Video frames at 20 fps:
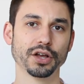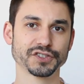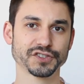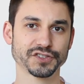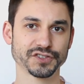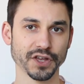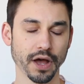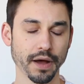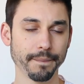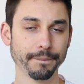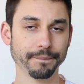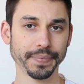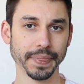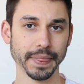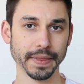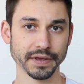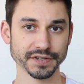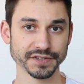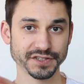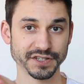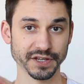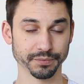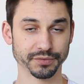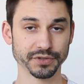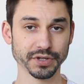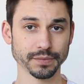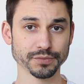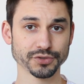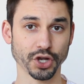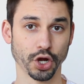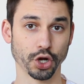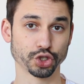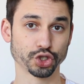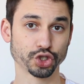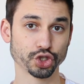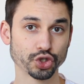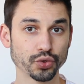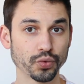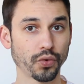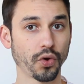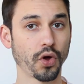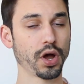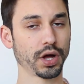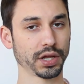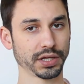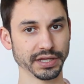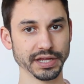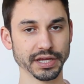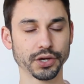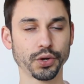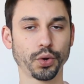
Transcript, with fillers: some symptoms are strongly